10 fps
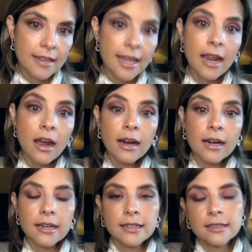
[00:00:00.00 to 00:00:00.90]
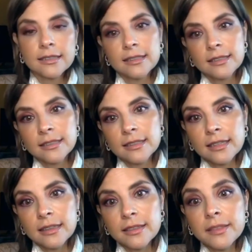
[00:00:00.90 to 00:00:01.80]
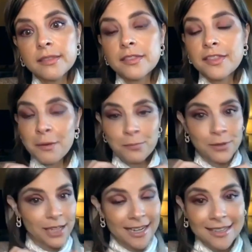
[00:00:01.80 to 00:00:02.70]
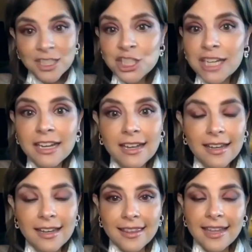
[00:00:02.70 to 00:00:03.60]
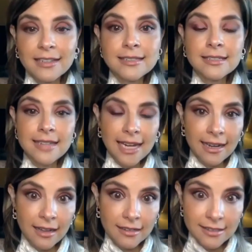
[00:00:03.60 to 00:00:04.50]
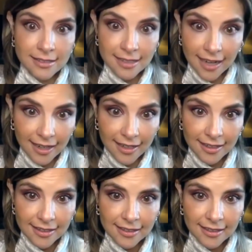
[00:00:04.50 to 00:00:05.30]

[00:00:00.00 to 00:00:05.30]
They are the bloodshed that is sustaining us today.